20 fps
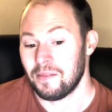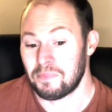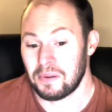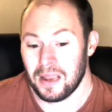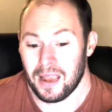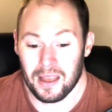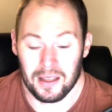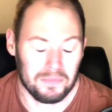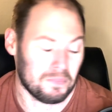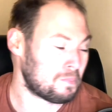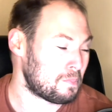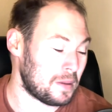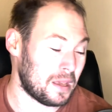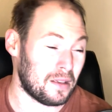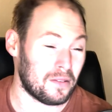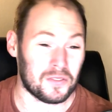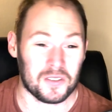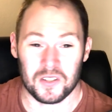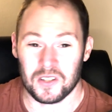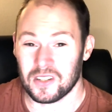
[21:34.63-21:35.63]
But yeah,
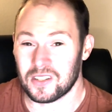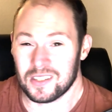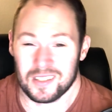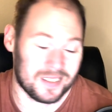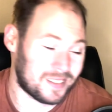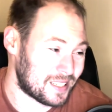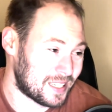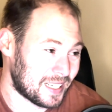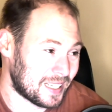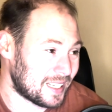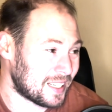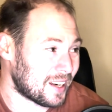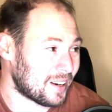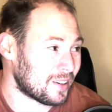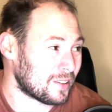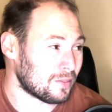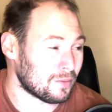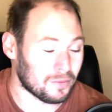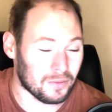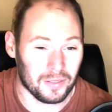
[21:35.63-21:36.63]
Beavs just,
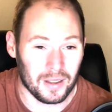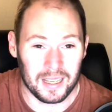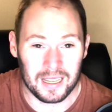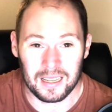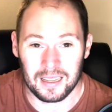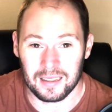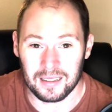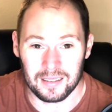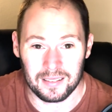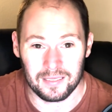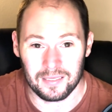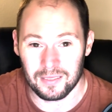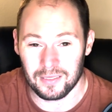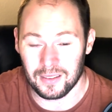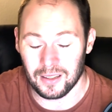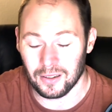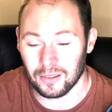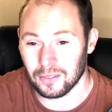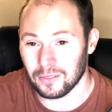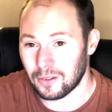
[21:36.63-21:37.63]
like
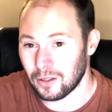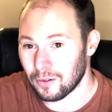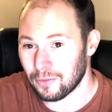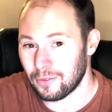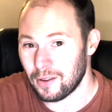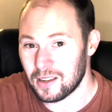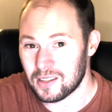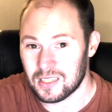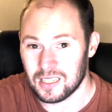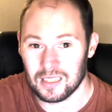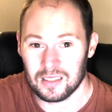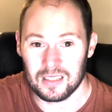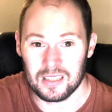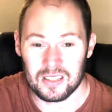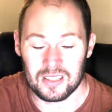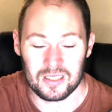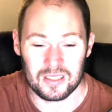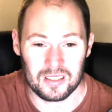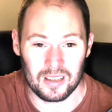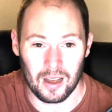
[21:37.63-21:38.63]
they're facing
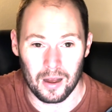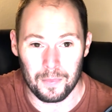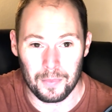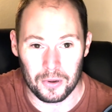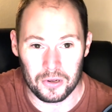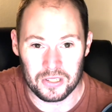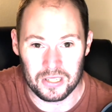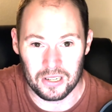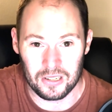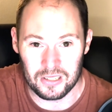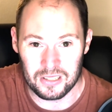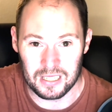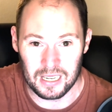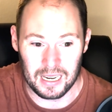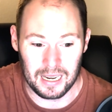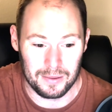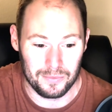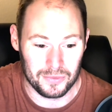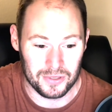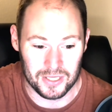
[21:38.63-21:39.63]
these upper tier
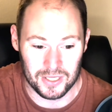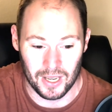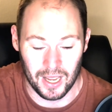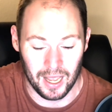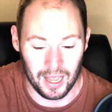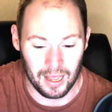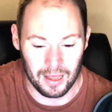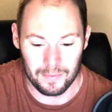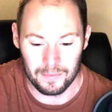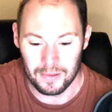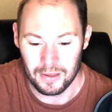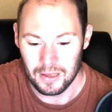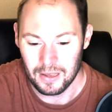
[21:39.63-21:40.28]
teams in